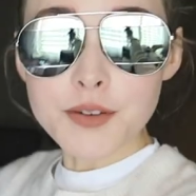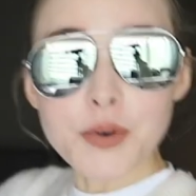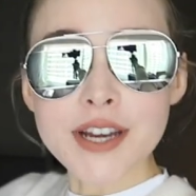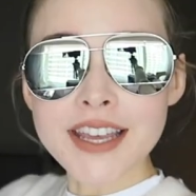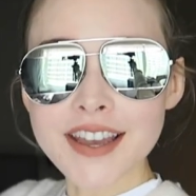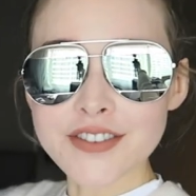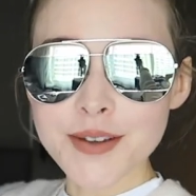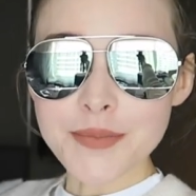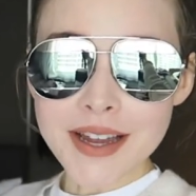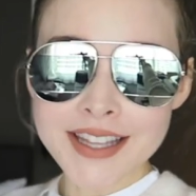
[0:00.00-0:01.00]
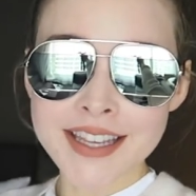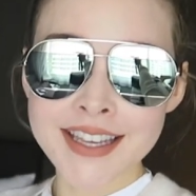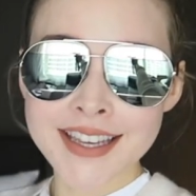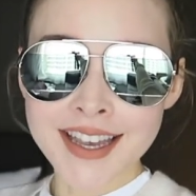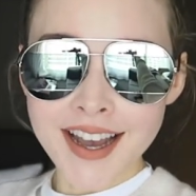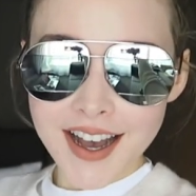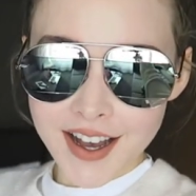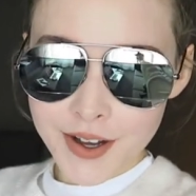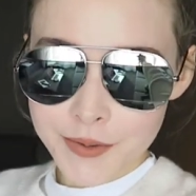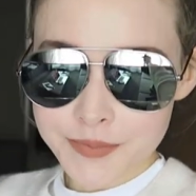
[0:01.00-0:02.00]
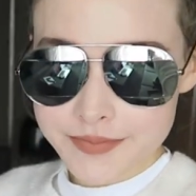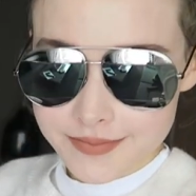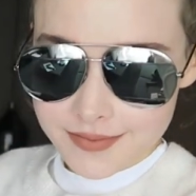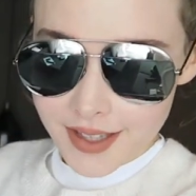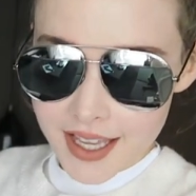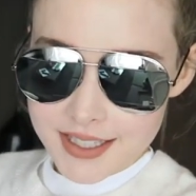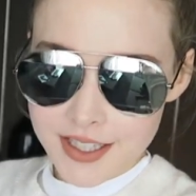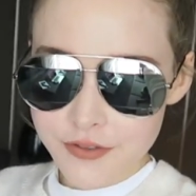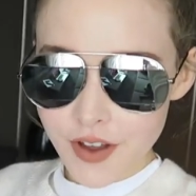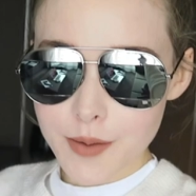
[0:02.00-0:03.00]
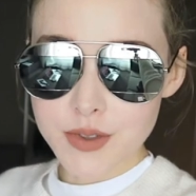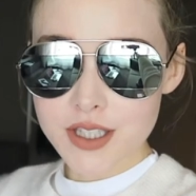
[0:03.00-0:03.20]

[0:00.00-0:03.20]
Good morning, everybody. I'm